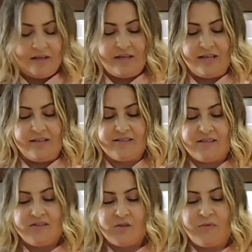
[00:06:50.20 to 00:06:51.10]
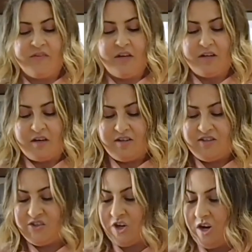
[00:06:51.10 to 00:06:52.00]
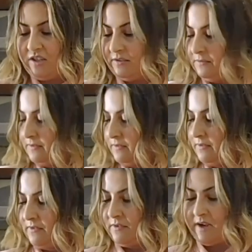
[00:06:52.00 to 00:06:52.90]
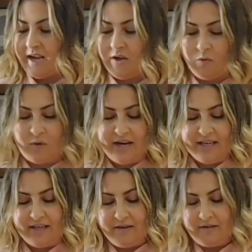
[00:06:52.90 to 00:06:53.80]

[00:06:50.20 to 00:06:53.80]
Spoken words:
is, so we've got our stalk. I go right in